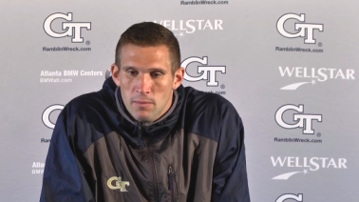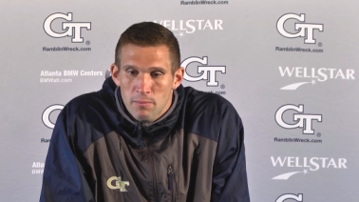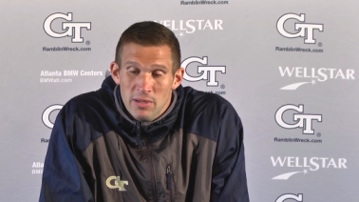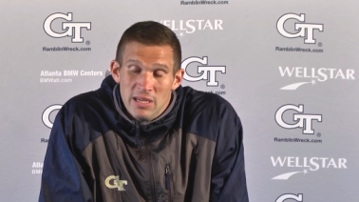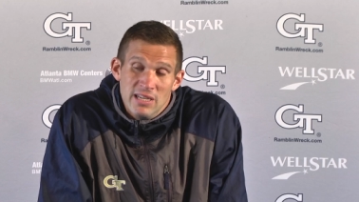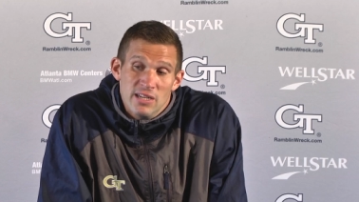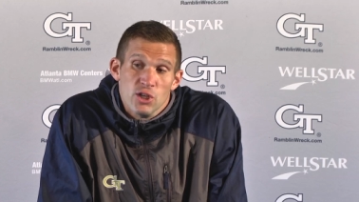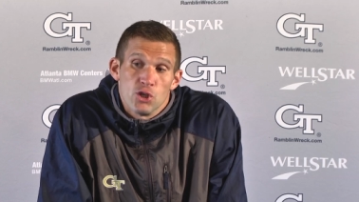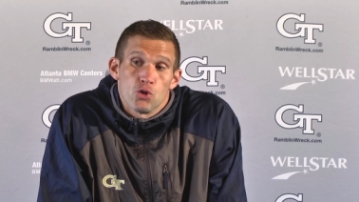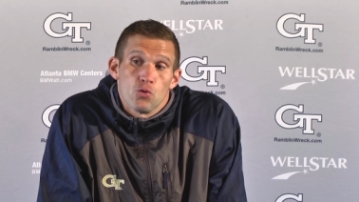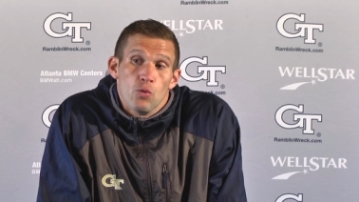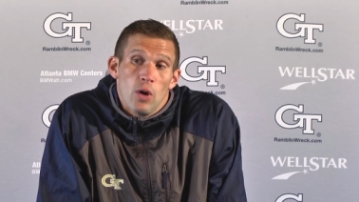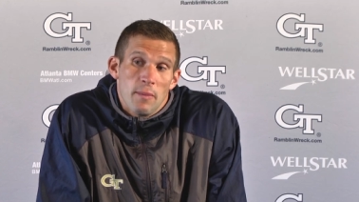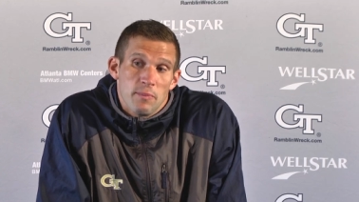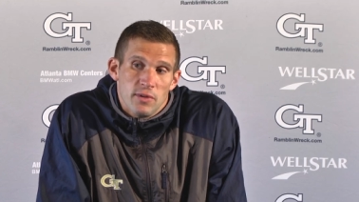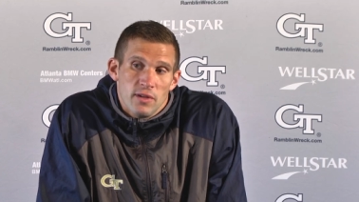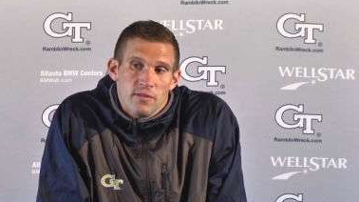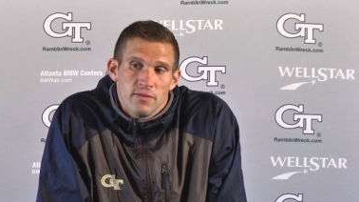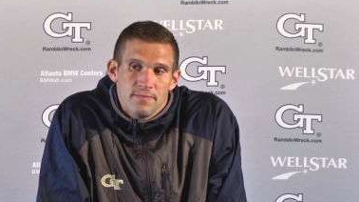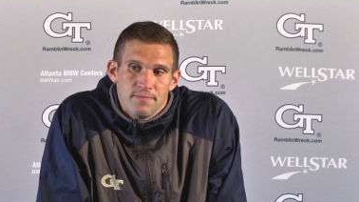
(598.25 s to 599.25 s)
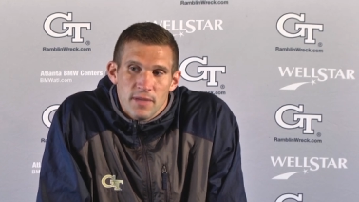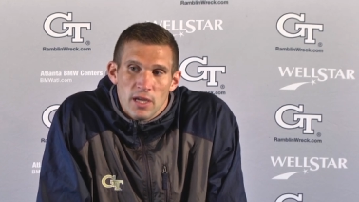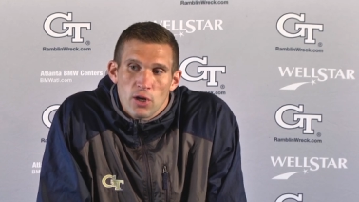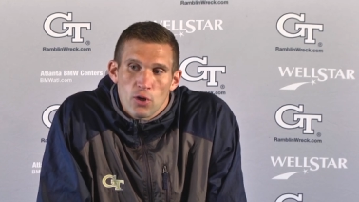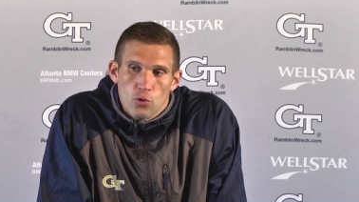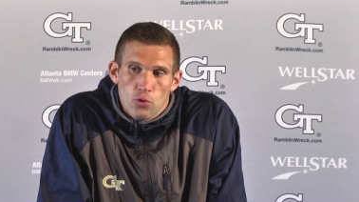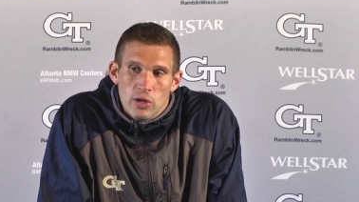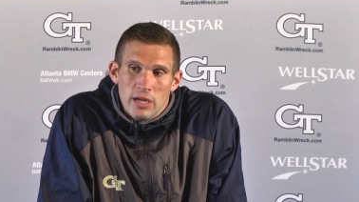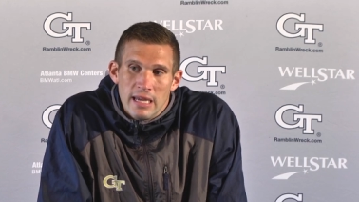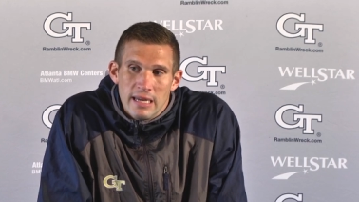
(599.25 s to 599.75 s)
be disruptive and
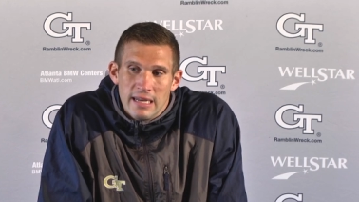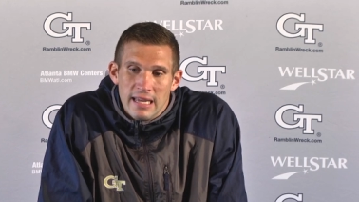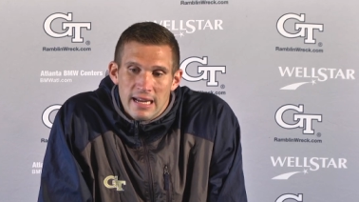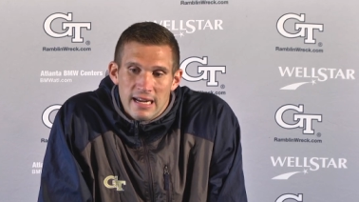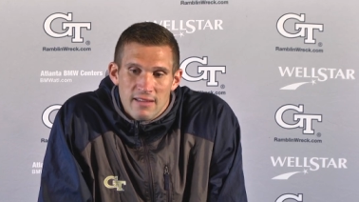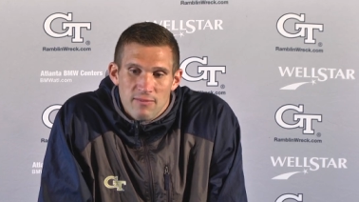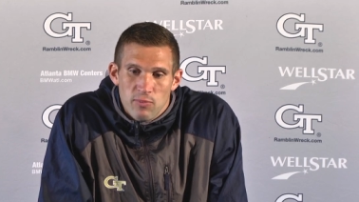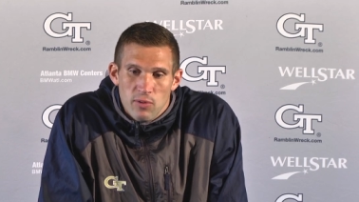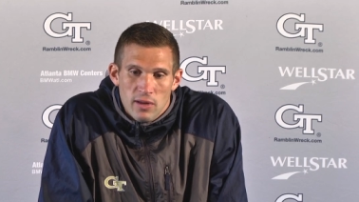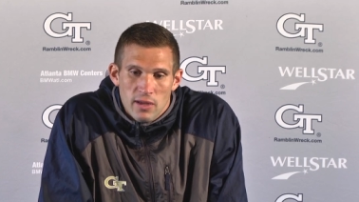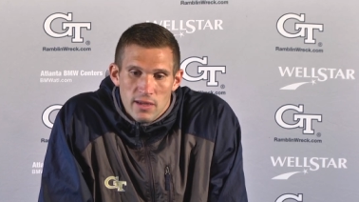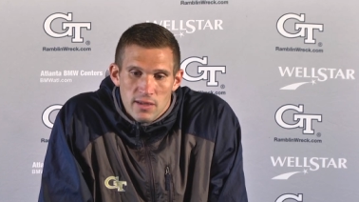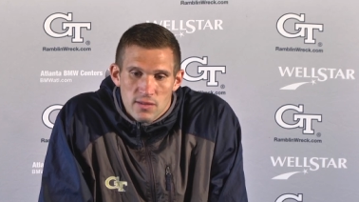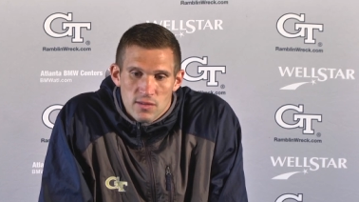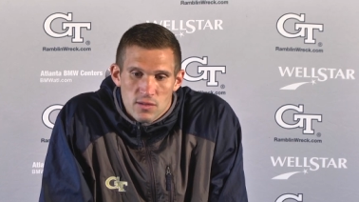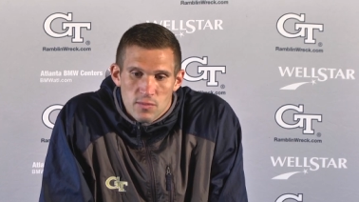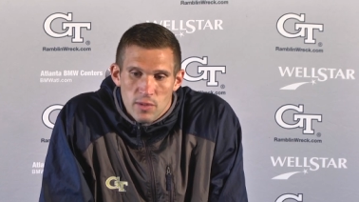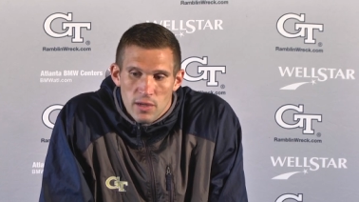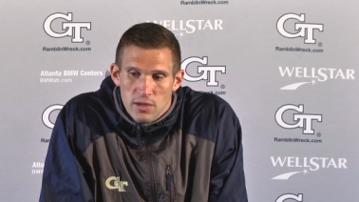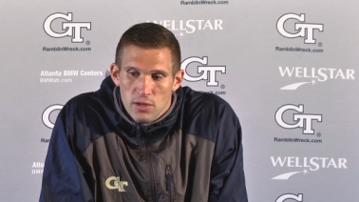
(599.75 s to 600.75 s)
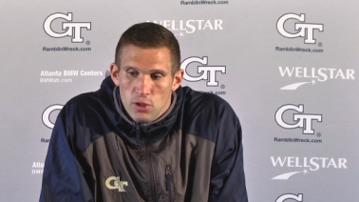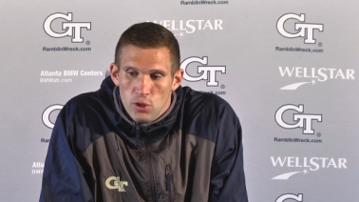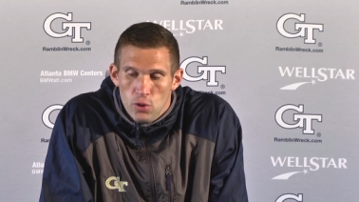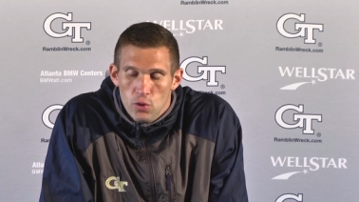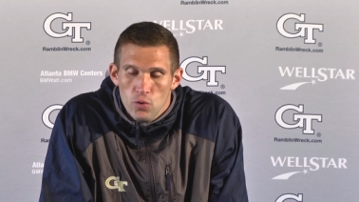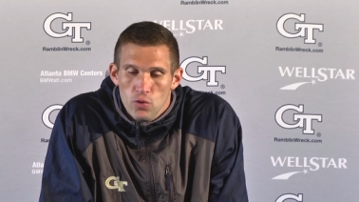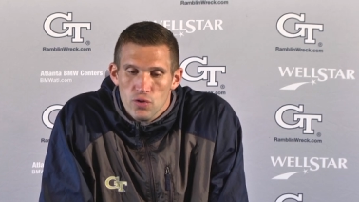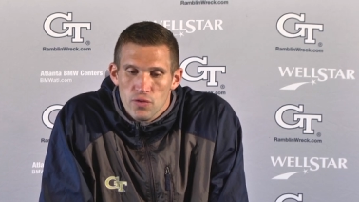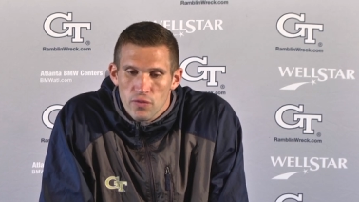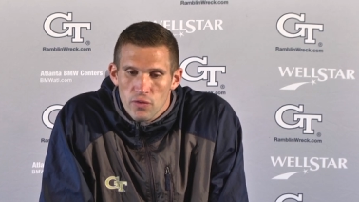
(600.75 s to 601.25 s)
create negative plays has been
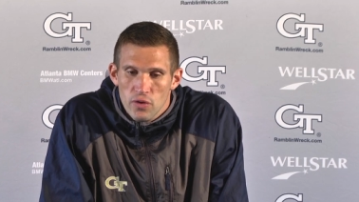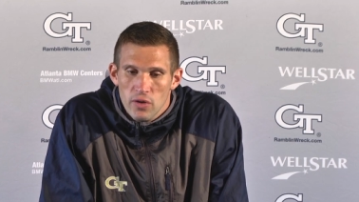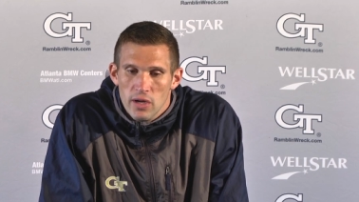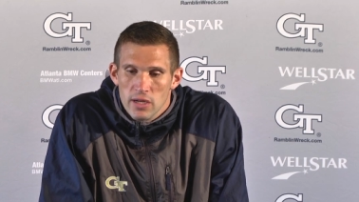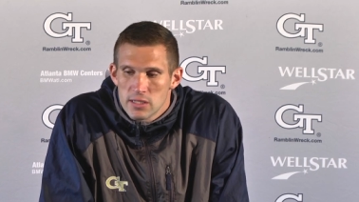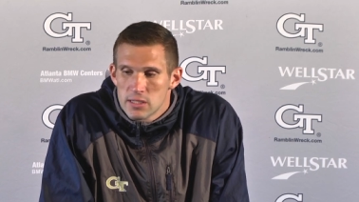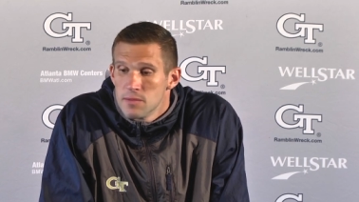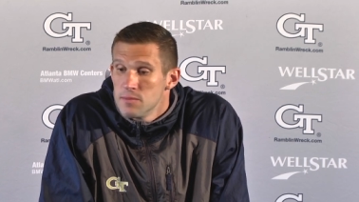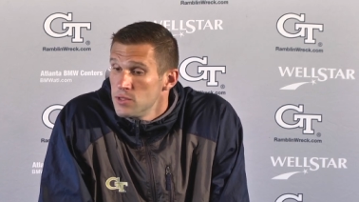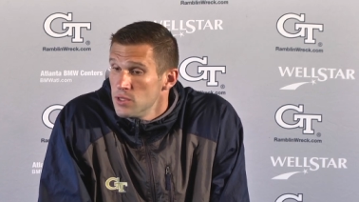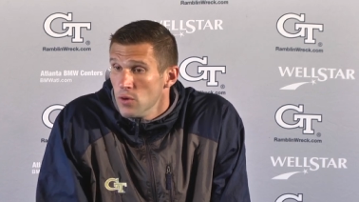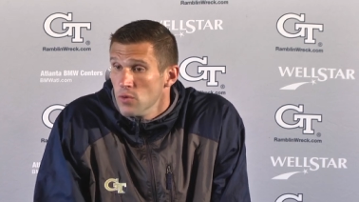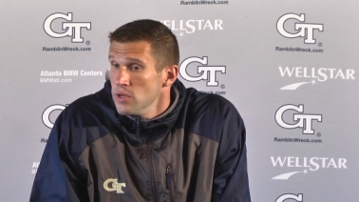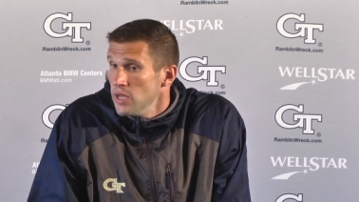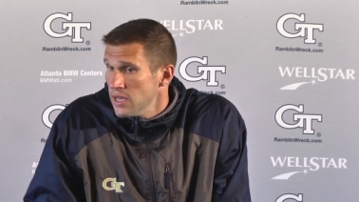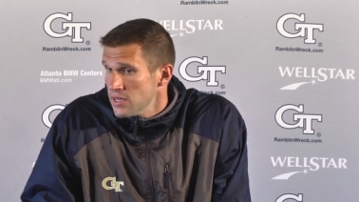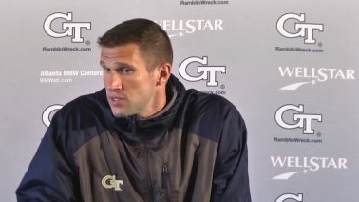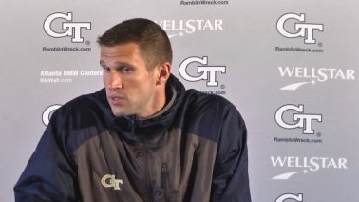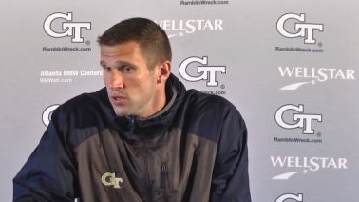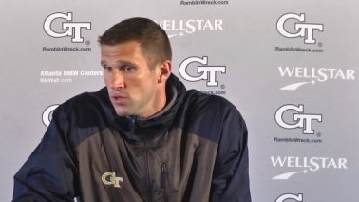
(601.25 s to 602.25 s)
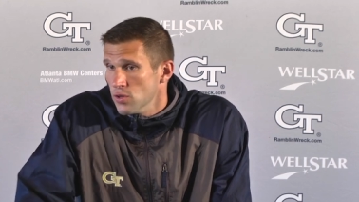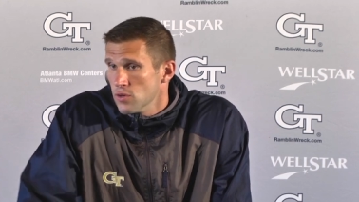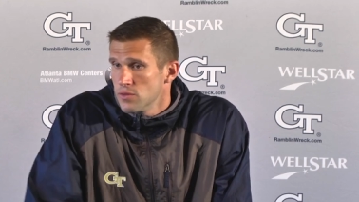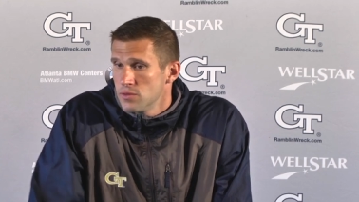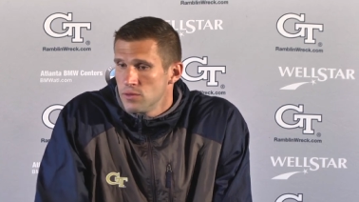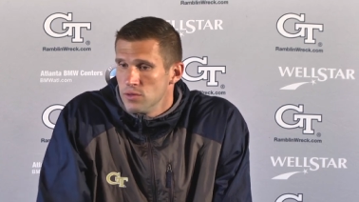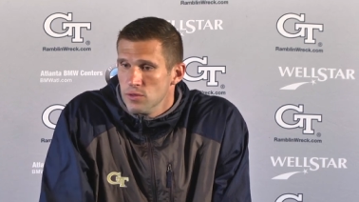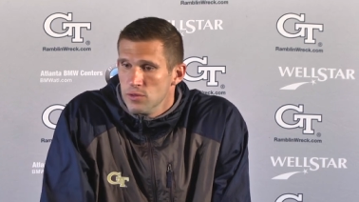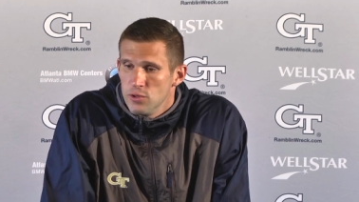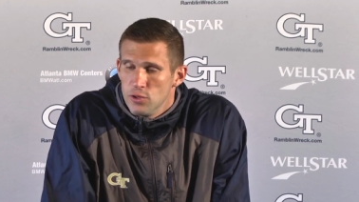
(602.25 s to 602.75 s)
huge for us. So, yes, to
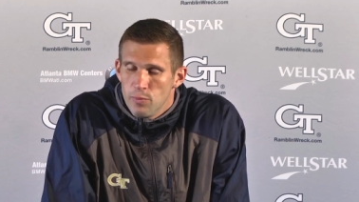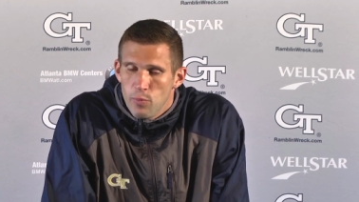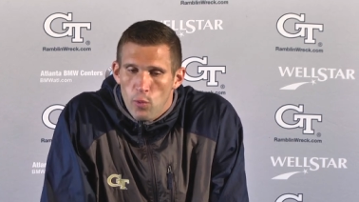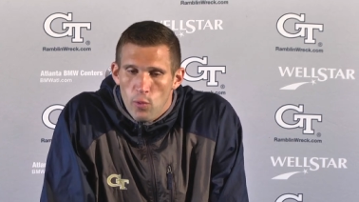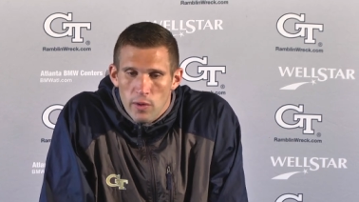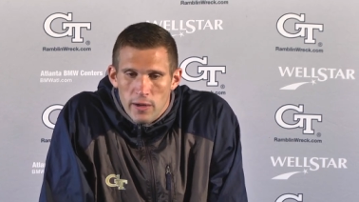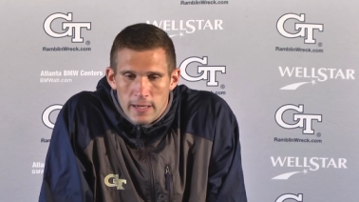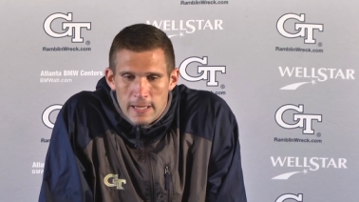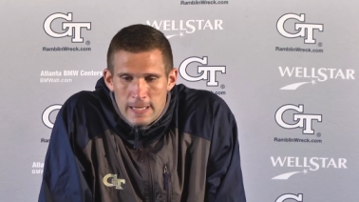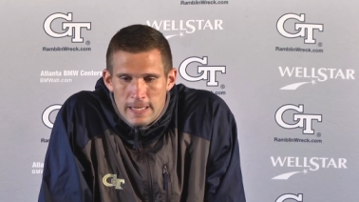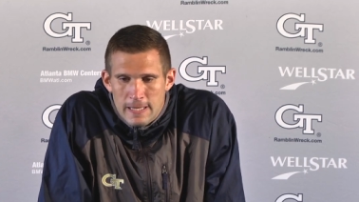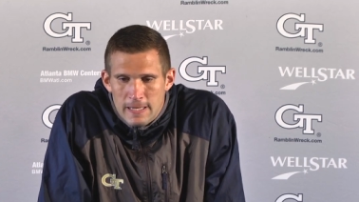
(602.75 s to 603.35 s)
your point,